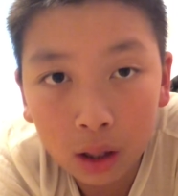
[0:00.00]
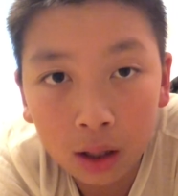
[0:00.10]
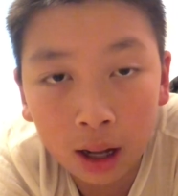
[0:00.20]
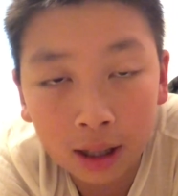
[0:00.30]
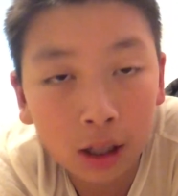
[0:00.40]

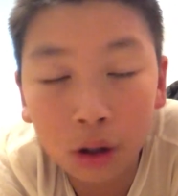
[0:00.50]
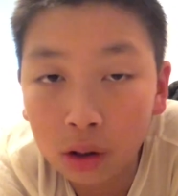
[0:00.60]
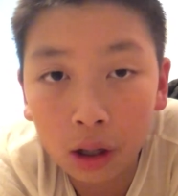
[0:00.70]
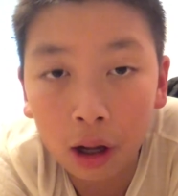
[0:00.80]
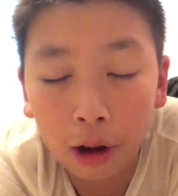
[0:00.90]
like
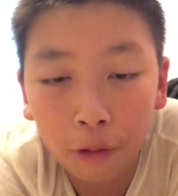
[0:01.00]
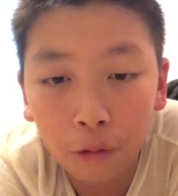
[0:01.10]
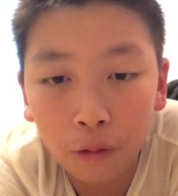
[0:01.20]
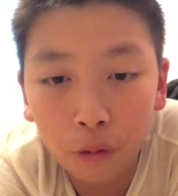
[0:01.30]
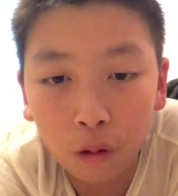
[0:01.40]
using a
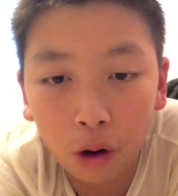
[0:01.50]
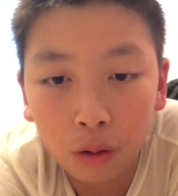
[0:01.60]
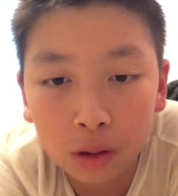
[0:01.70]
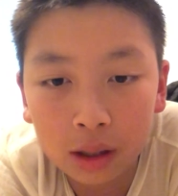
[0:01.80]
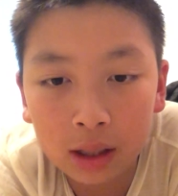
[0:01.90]

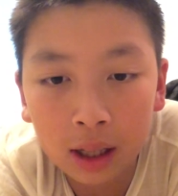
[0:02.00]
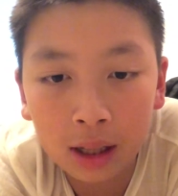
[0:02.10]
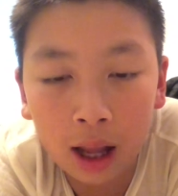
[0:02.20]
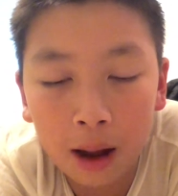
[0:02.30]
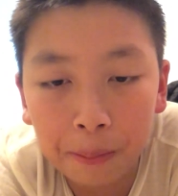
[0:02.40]
phone. Say
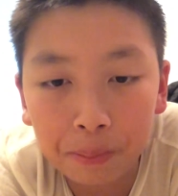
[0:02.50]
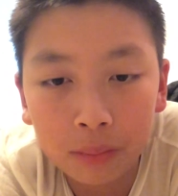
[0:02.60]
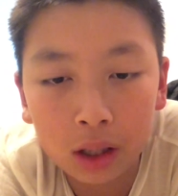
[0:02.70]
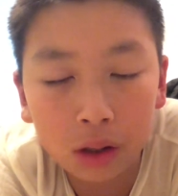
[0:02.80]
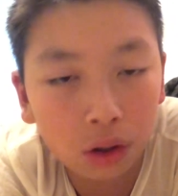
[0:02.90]
that
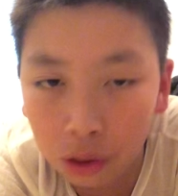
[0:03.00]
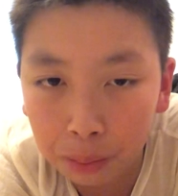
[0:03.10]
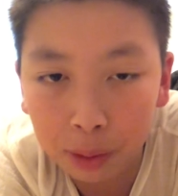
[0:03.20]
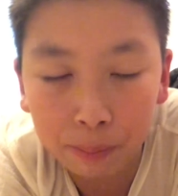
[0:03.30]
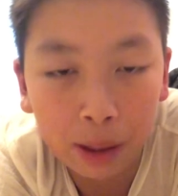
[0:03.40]
you'll
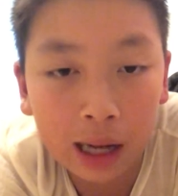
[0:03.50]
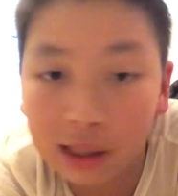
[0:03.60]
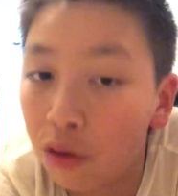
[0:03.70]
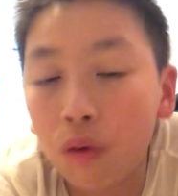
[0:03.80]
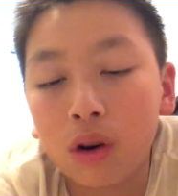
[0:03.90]
be back
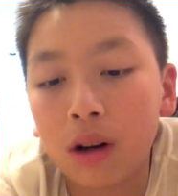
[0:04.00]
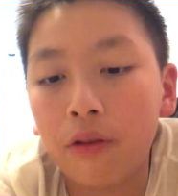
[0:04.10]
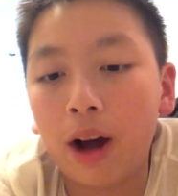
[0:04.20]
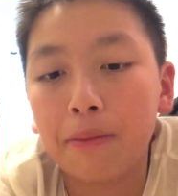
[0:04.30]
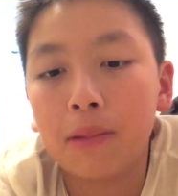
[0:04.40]
in
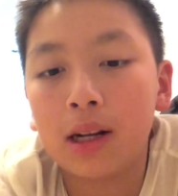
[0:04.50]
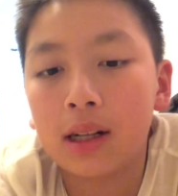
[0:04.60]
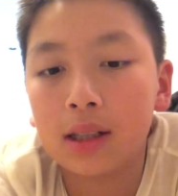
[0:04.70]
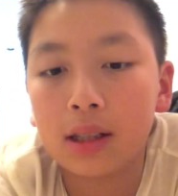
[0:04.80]
45 minutes.